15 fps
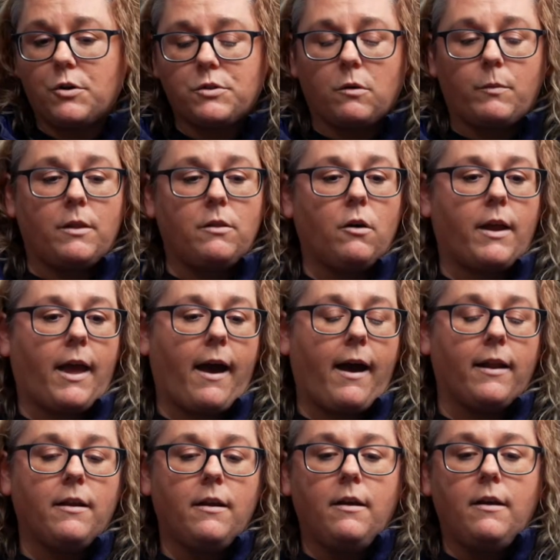So we look
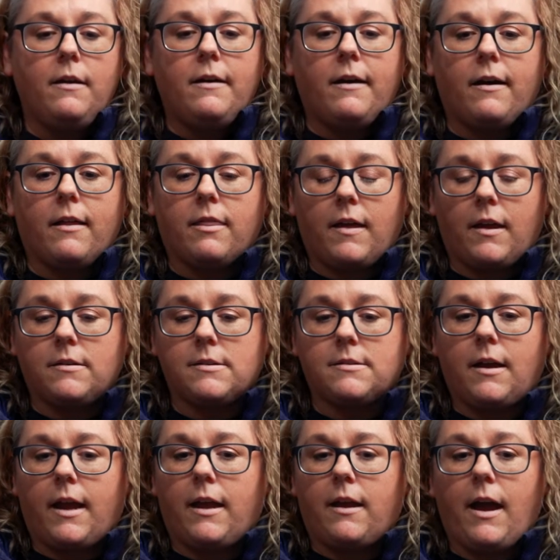at uh, things
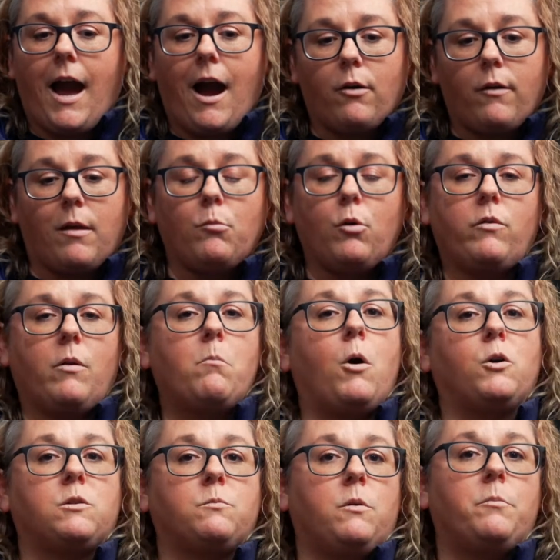like how do they move in
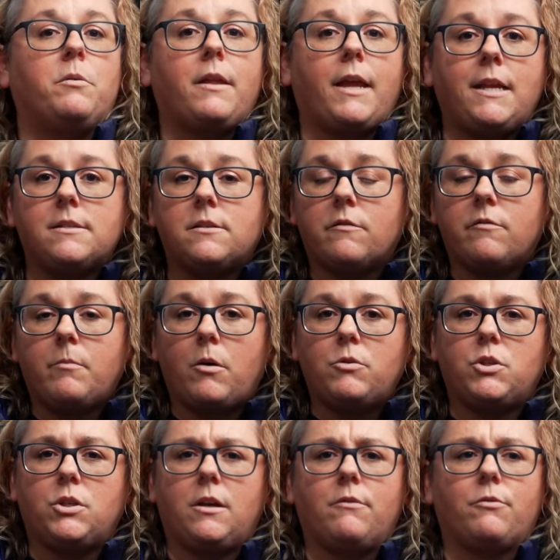multiple planes of
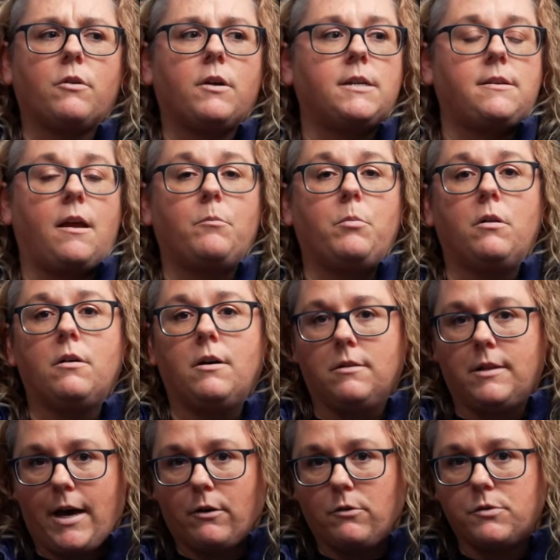motion, for example, a
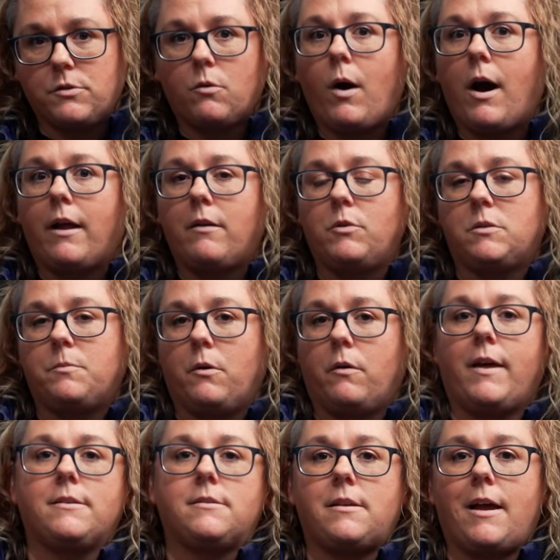lateral squat, which both
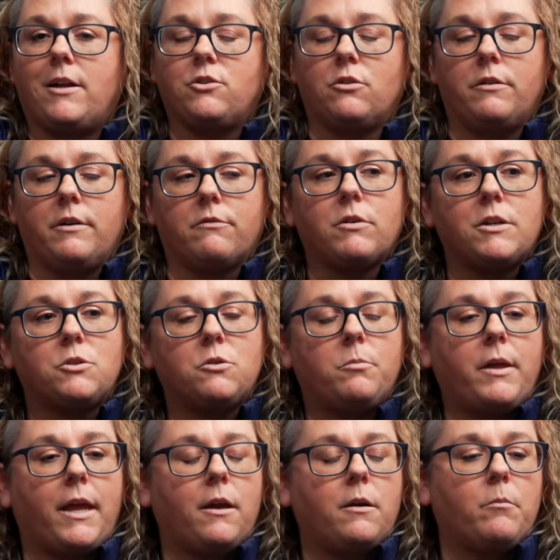has sagittal and frontal
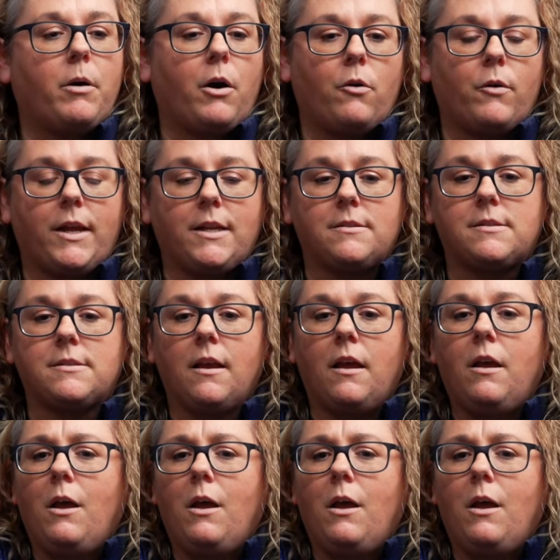plane components.